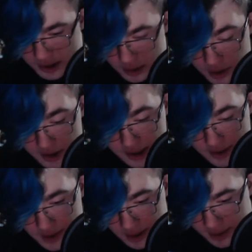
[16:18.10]
the worst thing
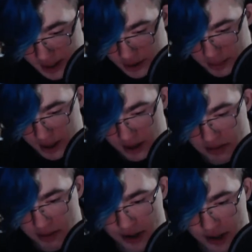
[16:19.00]
you've done without your parents'
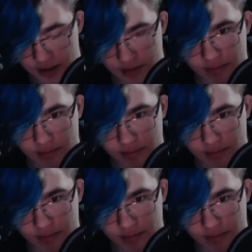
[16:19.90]
permission?